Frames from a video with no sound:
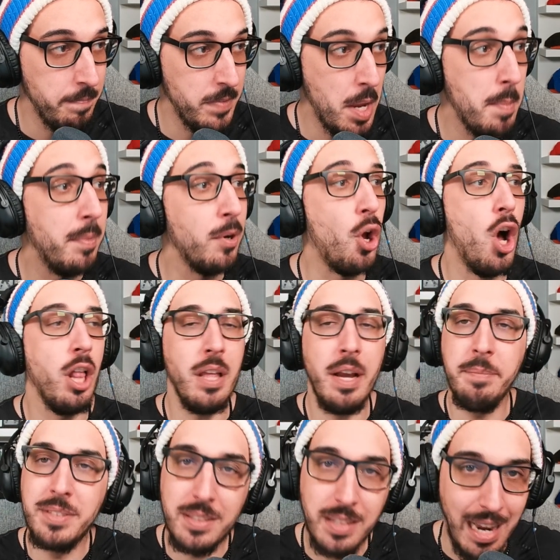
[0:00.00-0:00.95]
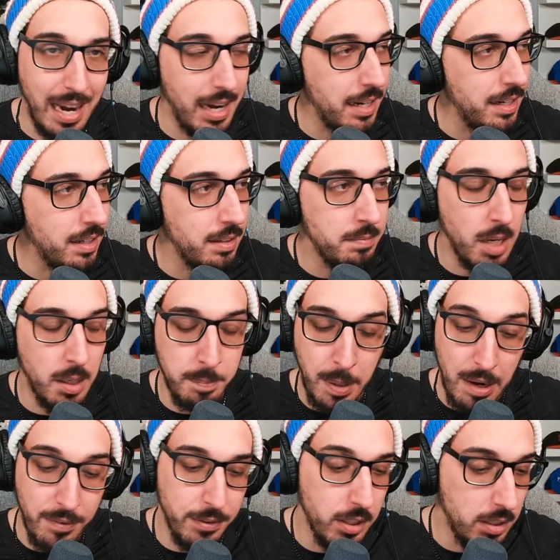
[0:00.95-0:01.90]
But all I'm saying,
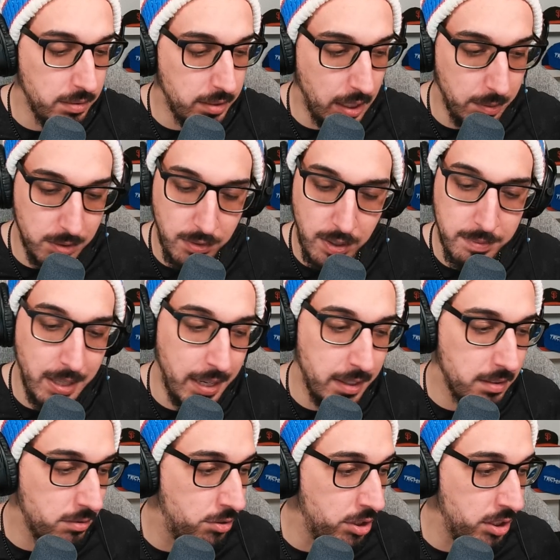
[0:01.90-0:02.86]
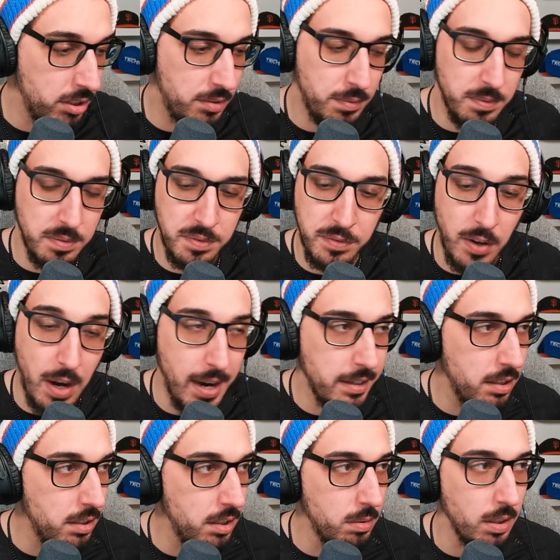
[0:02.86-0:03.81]
Buffalo Sabres, like, just find
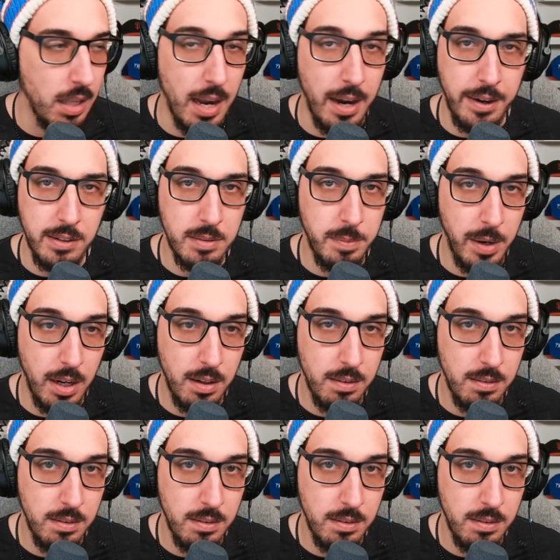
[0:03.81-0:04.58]
a new alliance, man.